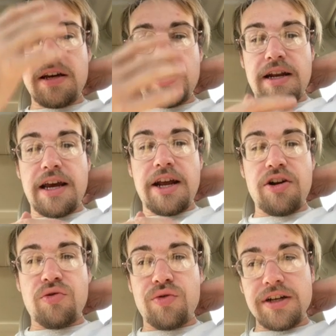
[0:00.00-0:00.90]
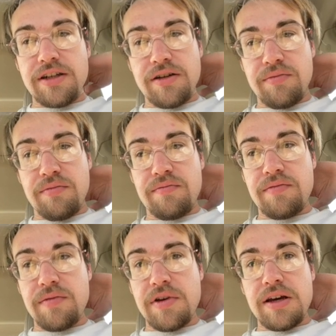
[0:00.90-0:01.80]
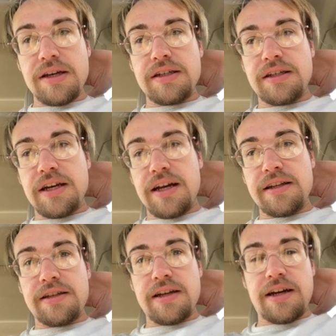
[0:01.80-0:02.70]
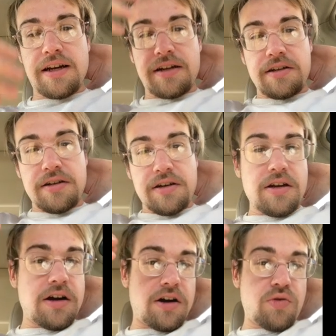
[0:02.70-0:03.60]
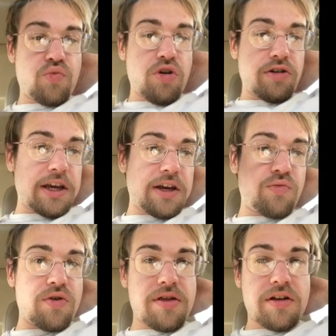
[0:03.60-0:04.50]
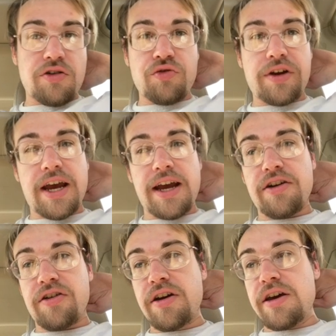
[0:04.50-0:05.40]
an inner wisdom sense, and uh, working with a creator.